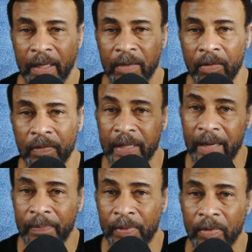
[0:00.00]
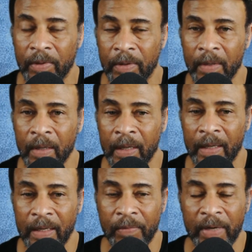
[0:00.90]
I had to go over that broker,
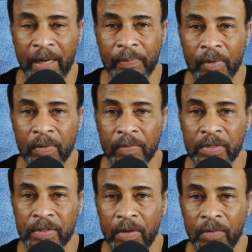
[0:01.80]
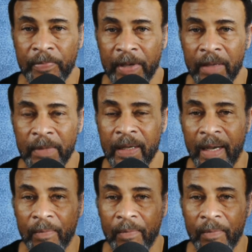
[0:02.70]
and then when that broker was slow with paying me,